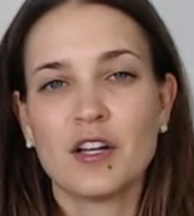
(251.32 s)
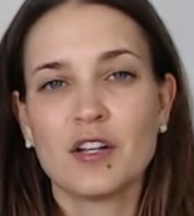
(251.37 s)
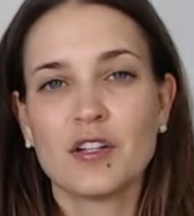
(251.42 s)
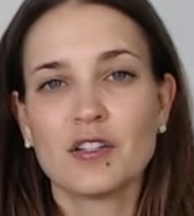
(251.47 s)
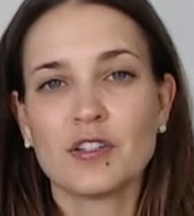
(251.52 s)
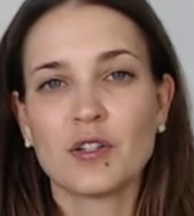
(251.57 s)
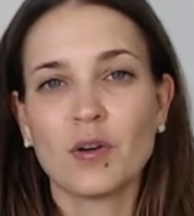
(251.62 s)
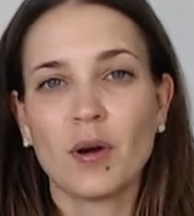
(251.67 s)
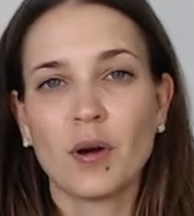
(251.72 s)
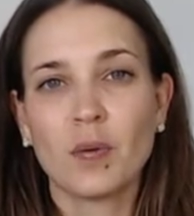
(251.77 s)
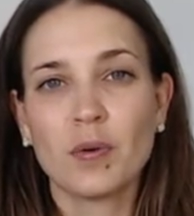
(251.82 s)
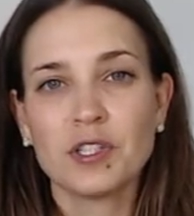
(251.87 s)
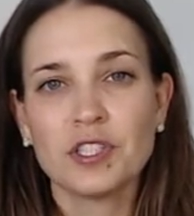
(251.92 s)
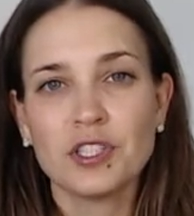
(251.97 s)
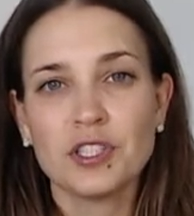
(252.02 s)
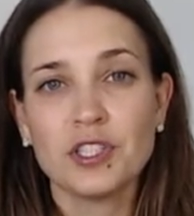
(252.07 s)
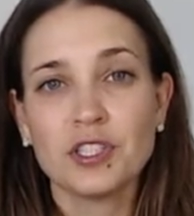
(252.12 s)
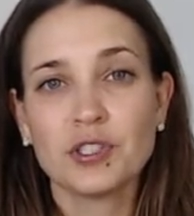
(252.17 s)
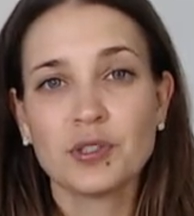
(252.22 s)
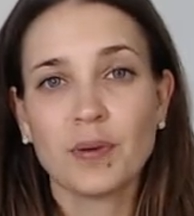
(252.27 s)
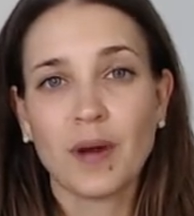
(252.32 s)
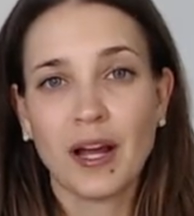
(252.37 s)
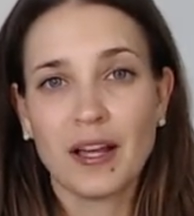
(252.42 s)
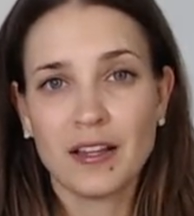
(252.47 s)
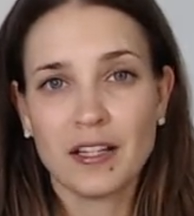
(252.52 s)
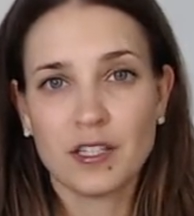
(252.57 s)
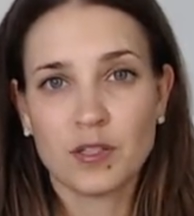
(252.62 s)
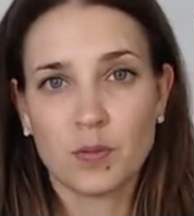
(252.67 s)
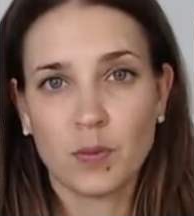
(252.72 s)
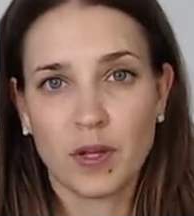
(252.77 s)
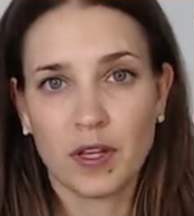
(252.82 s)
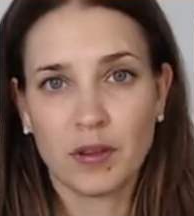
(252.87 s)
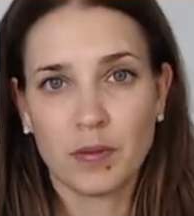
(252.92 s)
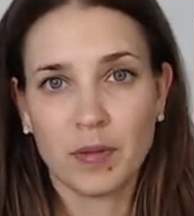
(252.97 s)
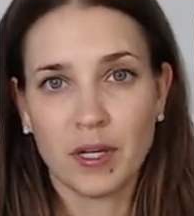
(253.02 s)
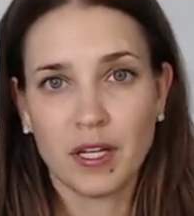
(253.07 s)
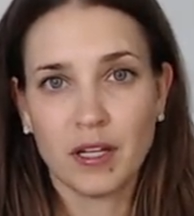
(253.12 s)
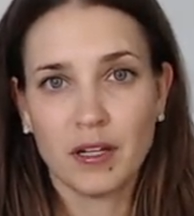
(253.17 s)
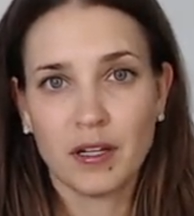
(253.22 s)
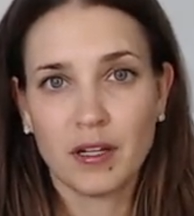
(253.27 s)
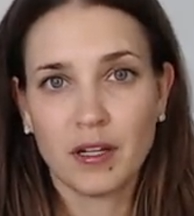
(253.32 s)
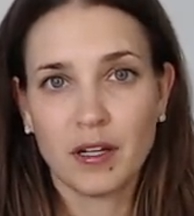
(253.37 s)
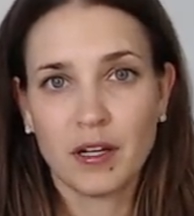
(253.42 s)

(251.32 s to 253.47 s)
So I want you to try this with me.